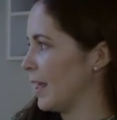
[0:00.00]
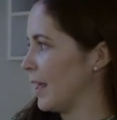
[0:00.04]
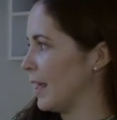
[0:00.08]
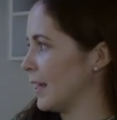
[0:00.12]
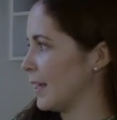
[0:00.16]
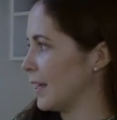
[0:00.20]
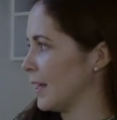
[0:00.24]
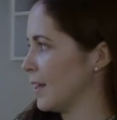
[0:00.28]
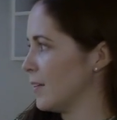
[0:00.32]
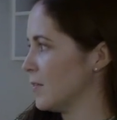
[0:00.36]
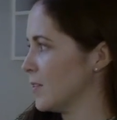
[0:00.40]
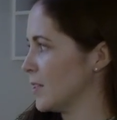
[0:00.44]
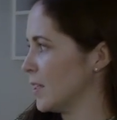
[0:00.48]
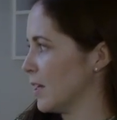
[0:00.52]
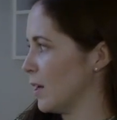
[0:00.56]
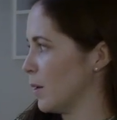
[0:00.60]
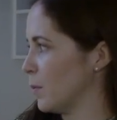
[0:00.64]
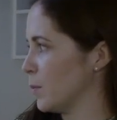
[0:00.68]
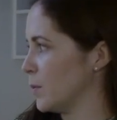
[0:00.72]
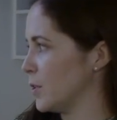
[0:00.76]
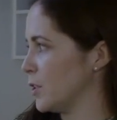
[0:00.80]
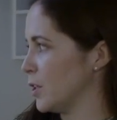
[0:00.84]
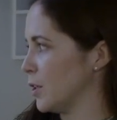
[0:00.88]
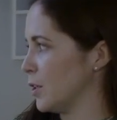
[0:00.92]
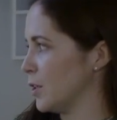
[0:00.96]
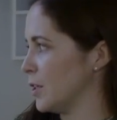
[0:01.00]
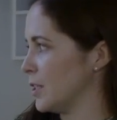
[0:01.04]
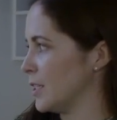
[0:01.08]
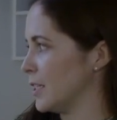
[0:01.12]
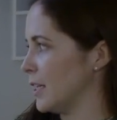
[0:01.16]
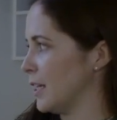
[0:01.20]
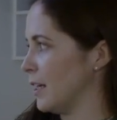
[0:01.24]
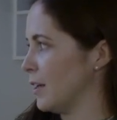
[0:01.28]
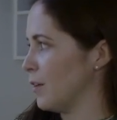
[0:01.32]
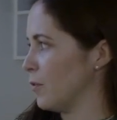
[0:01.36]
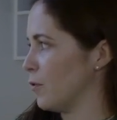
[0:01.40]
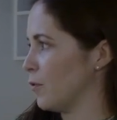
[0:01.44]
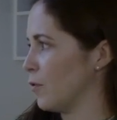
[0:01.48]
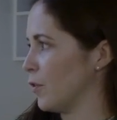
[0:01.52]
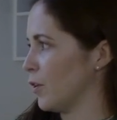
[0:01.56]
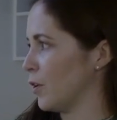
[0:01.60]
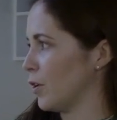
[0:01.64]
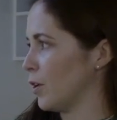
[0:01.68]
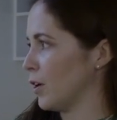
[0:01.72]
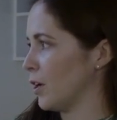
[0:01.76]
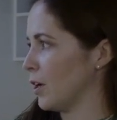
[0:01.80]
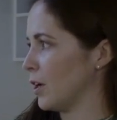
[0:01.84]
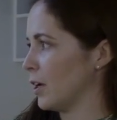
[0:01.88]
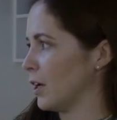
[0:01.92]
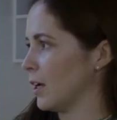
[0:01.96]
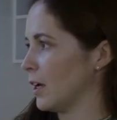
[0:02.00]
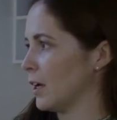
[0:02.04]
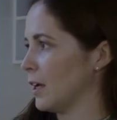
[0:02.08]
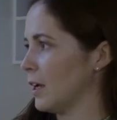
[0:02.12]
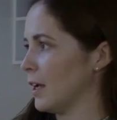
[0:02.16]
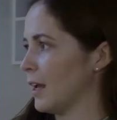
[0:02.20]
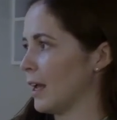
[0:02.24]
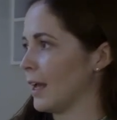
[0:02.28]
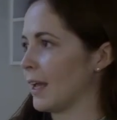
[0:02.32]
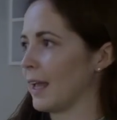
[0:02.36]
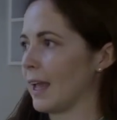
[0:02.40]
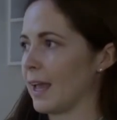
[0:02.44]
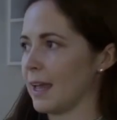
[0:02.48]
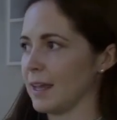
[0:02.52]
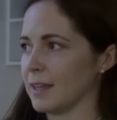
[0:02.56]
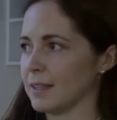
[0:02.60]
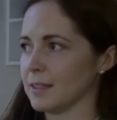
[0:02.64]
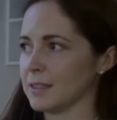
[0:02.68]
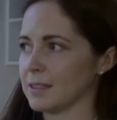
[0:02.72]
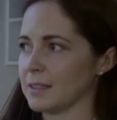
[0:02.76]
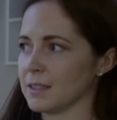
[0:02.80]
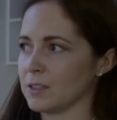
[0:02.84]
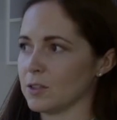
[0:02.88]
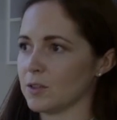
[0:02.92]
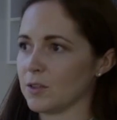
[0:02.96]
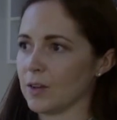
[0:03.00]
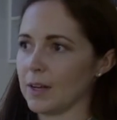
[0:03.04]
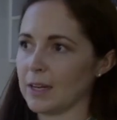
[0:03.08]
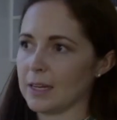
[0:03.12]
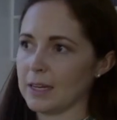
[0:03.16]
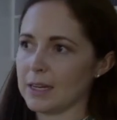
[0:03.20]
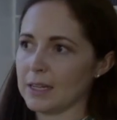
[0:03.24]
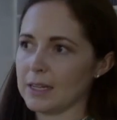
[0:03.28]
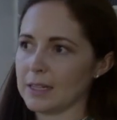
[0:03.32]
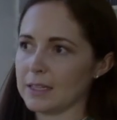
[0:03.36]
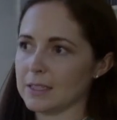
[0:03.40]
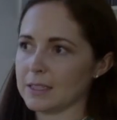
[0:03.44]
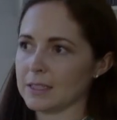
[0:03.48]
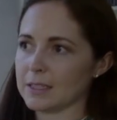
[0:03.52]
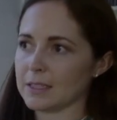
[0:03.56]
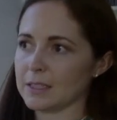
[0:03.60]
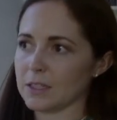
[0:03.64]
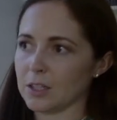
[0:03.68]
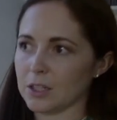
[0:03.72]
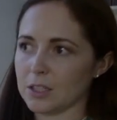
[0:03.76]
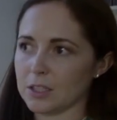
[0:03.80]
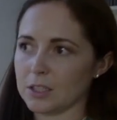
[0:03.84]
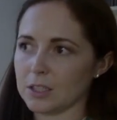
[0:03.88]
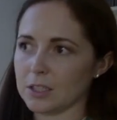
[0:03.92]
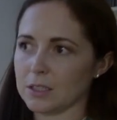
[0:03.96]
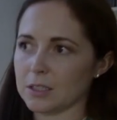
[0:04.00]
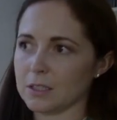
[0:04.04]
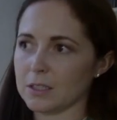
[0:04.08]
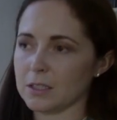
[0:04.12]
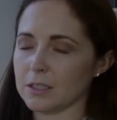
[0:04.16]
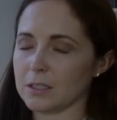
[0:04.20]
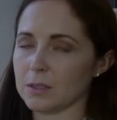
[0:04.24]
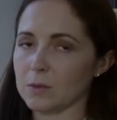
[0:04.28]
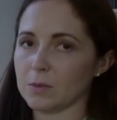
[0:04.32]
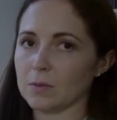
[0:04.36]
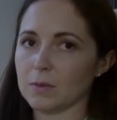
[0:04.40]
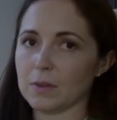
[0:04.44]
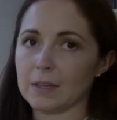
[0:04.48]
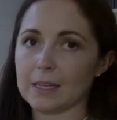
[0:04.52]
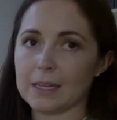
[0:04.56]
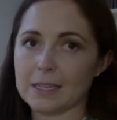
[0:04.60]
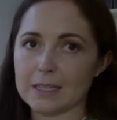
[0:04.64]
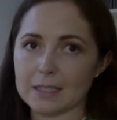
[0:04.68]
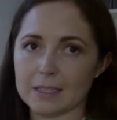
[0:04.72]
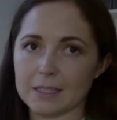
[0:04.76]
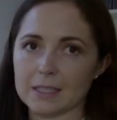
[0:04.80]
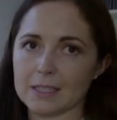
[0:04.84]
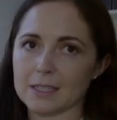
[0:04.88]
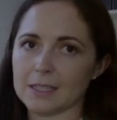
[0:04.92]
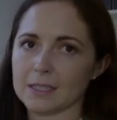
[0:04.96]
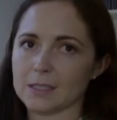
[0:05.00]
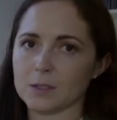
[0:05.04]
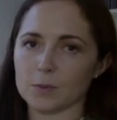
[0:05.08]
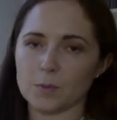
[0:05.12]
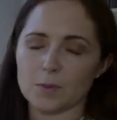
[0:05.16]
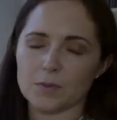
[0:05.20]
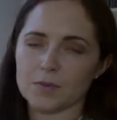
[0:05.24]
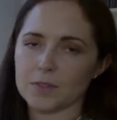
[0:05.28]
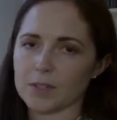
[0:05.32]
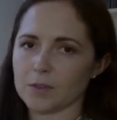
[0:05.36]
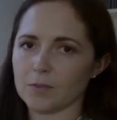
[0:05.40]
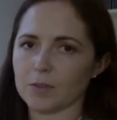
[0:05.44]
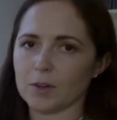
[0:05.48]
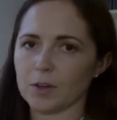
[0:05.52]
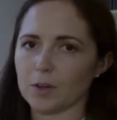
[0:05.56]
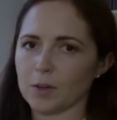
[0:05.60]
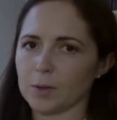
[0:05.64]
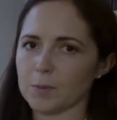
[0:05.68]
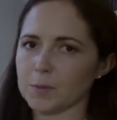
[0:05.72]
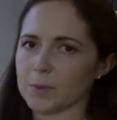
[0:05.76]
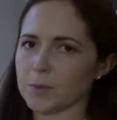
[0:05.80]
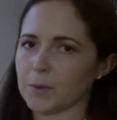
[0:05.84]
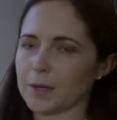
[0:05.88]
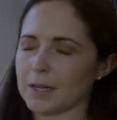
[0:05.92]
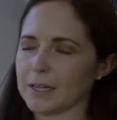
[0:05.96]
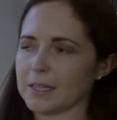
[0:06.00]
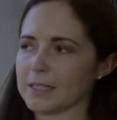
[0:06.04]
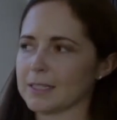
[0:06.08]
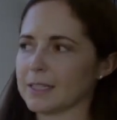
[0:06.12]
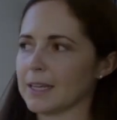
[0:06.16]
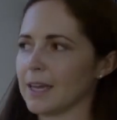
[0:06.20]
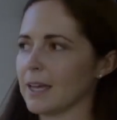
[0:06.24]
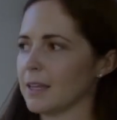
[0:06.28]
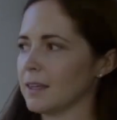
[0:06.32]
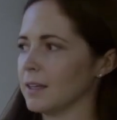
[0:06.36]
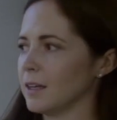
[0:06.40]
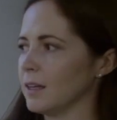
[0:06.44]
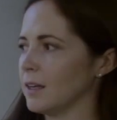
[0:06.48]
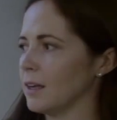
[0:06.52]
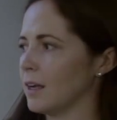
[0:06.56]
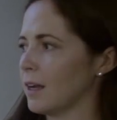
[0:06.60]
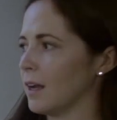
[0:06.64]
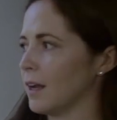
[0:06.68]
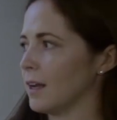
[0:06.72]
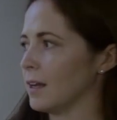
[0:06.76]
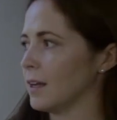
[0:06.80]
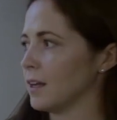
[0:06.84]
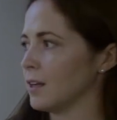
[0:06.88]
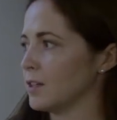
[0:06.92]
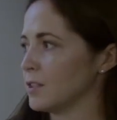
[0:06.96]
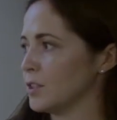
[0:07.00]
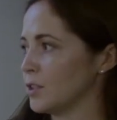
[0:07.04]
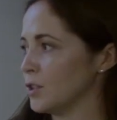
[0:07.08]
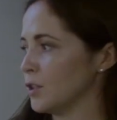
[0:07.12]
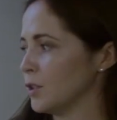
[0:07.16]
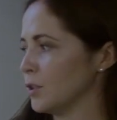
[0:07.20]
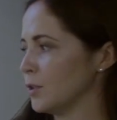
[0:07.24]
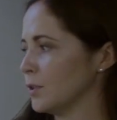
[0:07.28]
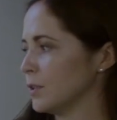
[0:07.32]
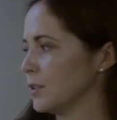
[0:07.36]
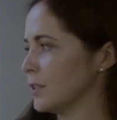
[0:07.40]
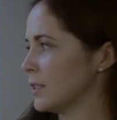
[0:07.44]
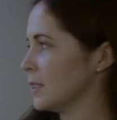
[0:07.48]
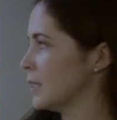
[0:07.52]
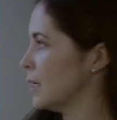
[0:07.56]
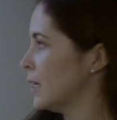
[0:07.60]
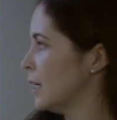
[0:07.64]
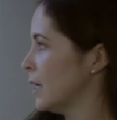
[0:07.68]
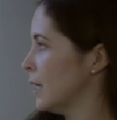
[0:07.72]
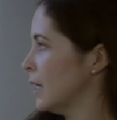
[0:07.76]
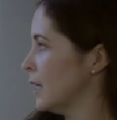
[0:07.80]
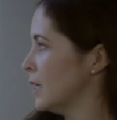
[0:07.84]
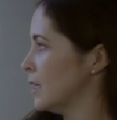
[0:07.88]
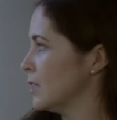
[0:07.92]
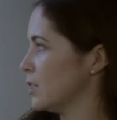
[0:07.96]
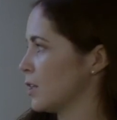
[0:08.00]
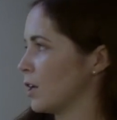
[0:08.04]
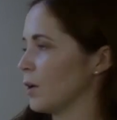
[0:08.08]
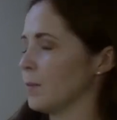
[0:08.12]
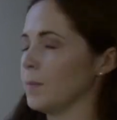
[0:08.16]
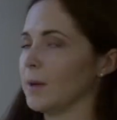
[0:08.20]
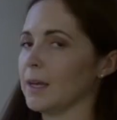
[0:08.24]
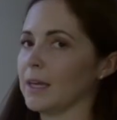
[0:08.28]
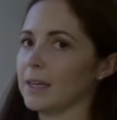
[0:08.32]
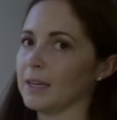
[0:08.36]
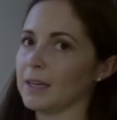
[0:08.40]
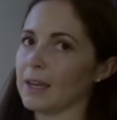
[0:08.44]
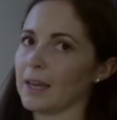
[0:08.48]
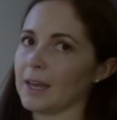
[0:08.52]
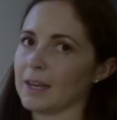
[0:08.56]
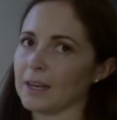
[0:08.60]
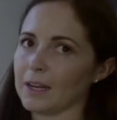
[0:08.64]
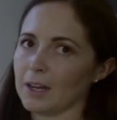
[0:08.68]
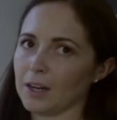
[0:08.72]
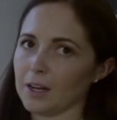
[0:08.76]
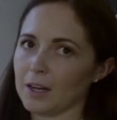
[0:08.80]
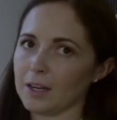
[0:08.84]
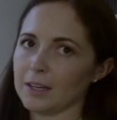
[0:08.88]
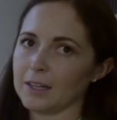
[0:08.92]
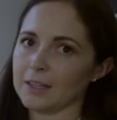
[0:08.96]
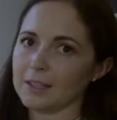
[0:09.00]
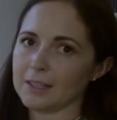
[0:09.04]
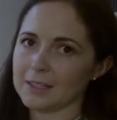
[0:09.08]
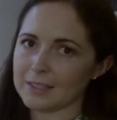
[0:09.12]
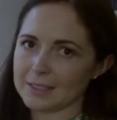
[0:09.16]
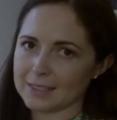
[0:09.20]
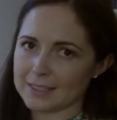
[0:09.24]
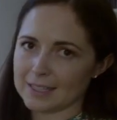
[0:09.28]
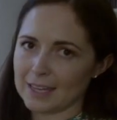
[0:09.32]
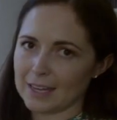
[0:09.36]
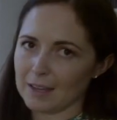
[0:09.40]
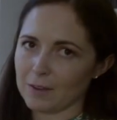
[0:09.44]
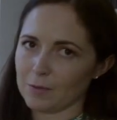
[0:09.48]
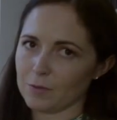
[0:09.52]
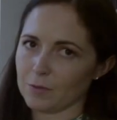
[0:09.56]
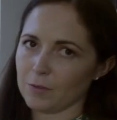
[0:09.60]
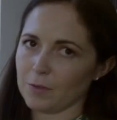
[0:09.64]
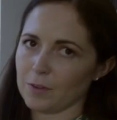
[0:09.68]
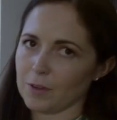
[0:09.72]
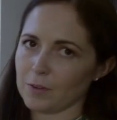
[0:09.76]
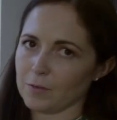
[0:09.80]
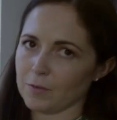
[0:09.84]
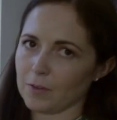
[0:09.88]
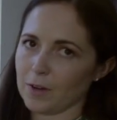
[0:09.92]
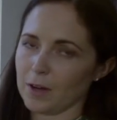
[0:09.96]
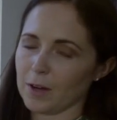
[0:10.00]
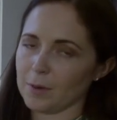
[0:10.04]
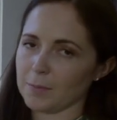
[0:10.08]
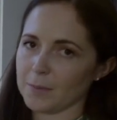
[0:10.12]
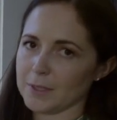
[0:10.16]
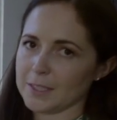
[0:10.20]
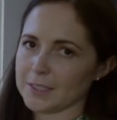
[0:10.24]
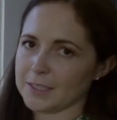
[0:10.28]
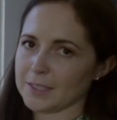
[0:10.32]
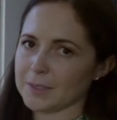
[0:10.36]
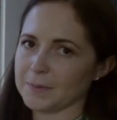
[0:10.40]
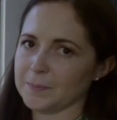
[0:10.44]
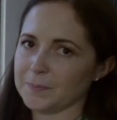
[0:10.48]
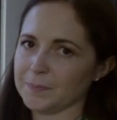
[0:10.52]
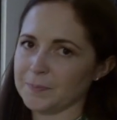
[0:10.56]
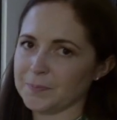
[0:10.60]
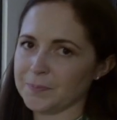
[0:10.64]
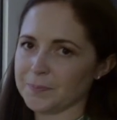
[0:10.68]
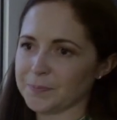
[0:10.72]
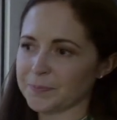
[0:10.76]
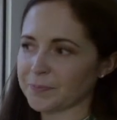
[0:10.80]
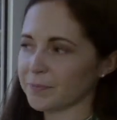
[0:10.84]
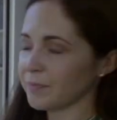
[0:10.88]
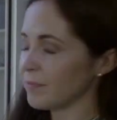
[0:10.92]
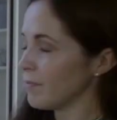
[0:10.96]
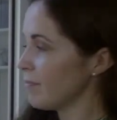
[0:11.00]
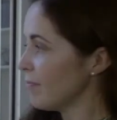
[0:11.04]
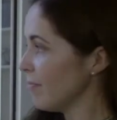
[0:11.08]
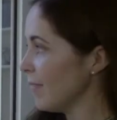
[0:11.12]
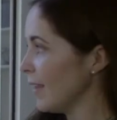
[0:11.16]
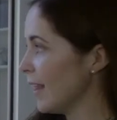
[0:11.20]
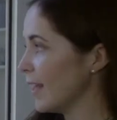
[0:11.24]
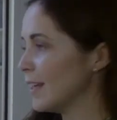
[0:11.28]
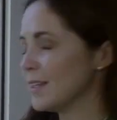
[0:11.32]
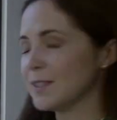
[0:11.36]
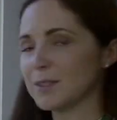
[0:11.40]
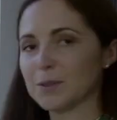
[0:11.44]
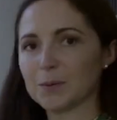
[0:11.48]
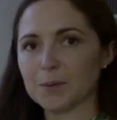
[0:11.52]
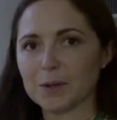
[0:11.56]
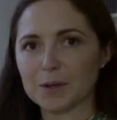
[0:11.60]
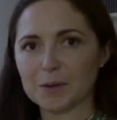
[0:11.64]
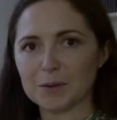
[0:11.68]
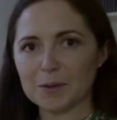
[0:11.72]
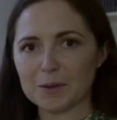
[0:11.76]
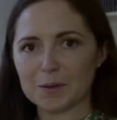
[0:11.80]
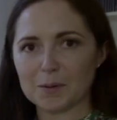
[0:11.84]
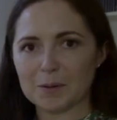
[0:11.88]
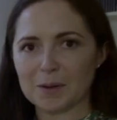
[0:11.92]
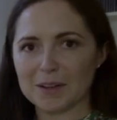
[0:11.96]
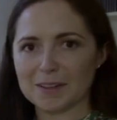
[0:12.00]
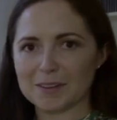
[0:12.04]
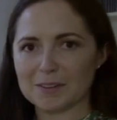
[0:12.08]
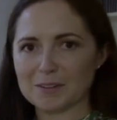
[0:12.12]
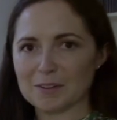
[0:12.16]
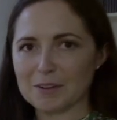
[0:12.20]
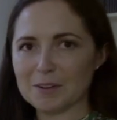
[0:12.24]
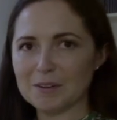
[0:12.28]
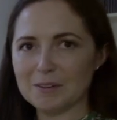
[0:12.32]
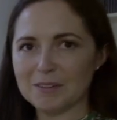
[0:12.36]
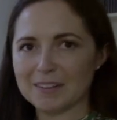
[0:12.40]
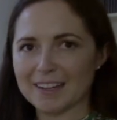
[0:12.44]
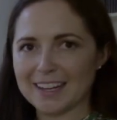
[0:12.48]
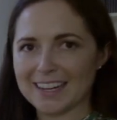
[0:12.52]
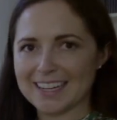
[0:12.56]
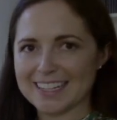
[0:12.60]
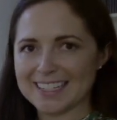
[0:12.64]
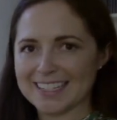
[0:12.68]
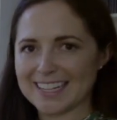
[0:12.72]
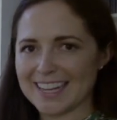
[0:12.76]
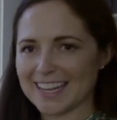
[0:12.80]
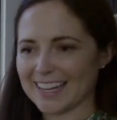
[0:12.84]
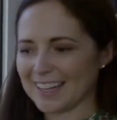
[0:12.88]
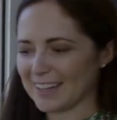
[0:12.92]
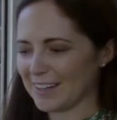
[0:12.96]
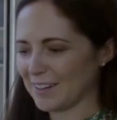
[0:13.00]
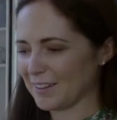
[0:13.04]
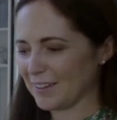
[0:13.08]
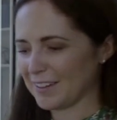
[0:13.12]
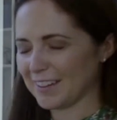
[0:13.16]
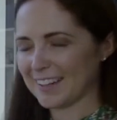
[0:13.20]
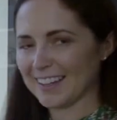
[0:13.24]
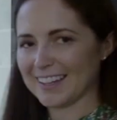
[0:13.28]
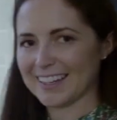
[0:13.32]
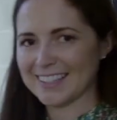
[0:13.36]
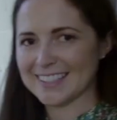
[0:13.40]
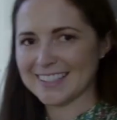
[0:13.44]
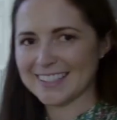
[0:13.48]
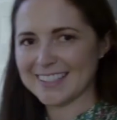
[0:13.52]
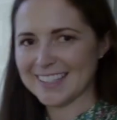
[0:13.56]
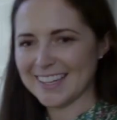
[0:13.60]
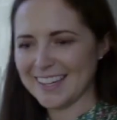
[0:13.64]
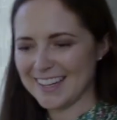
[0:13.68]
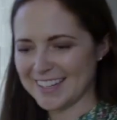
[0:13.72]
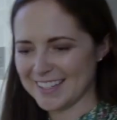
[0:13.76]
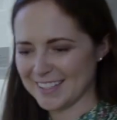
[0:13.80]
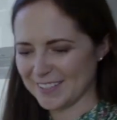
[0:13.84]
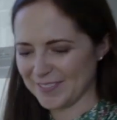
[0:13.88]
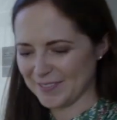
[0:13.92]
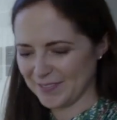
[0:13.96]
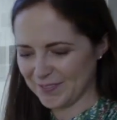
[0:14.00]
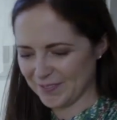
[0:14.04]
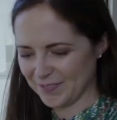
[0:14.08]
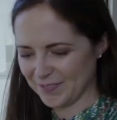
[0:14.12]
It gives an opportunity for, again, trainees, surgeons, anaesthetists, we have different groups working together, and our students to come in and learn in this safe environment. So we're going to go on through and take a look inside.